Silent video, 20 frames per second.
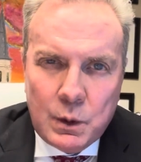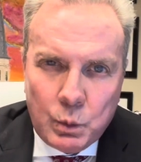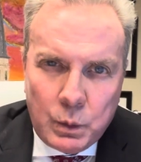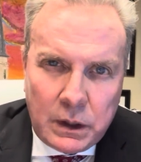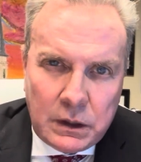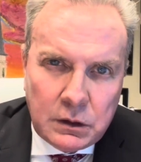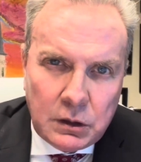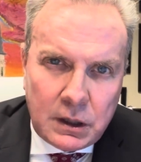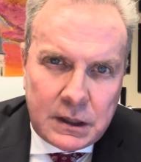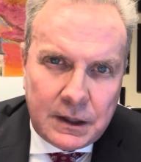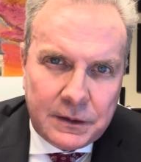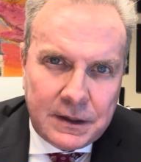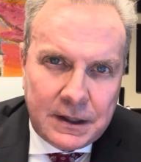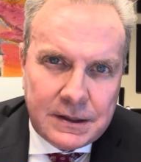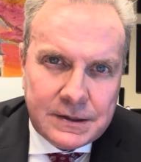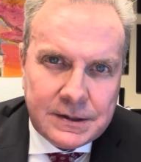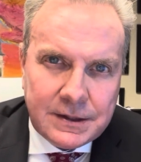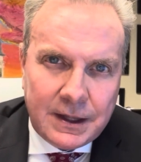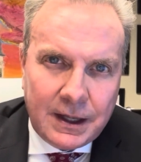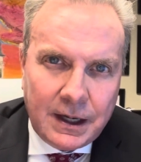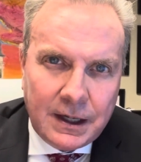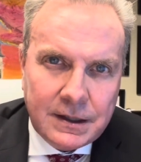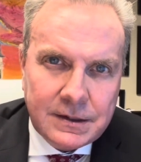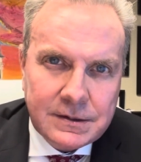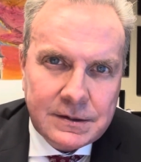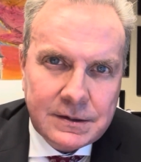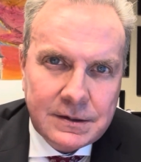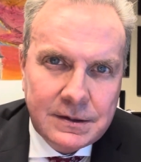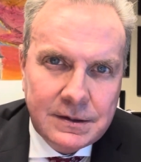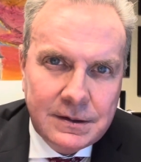We look at these
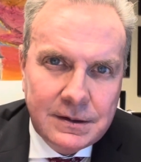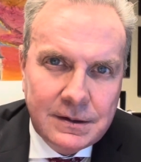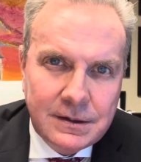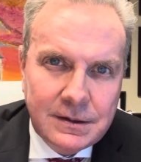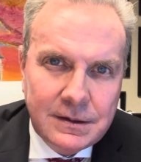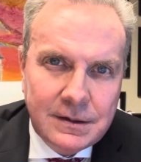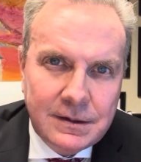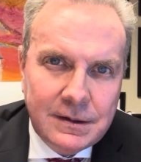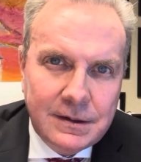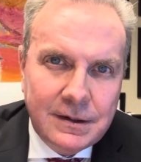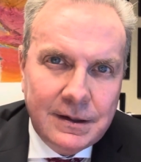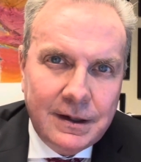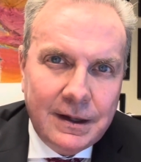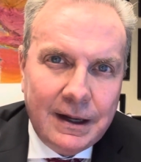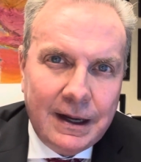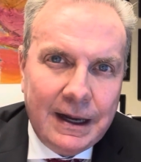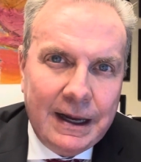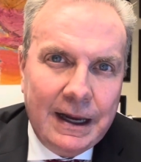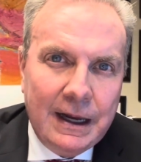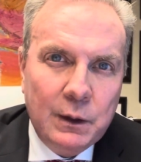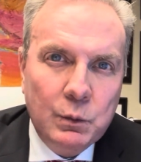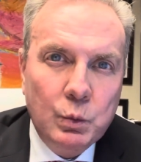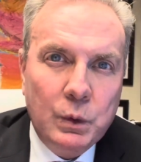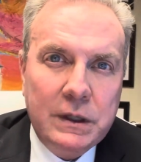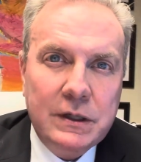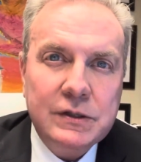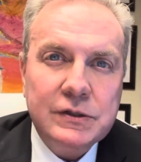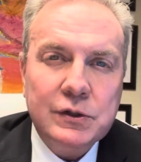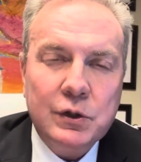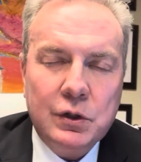things and
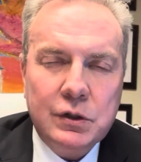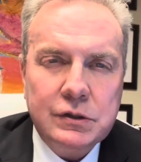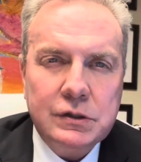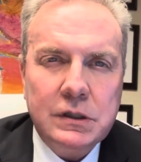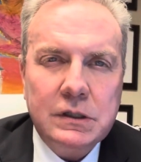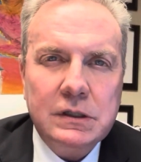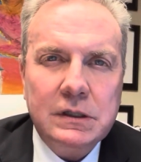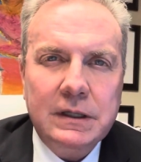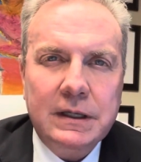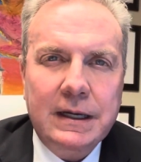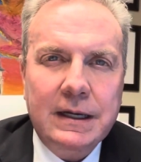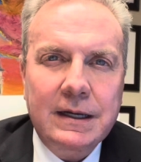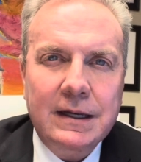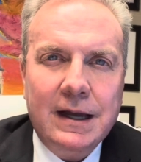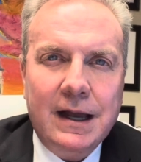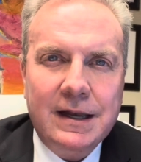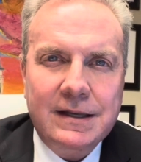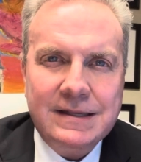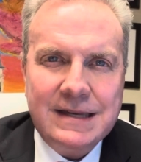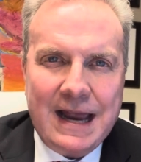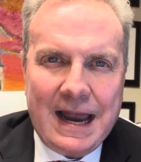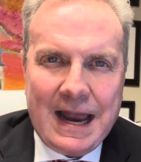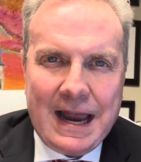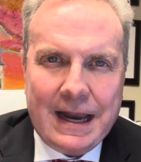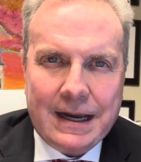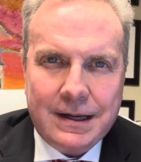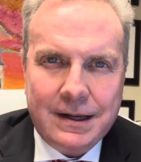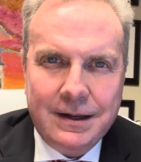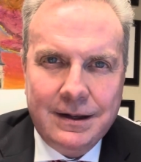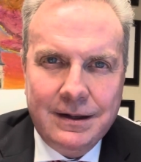we surgically attack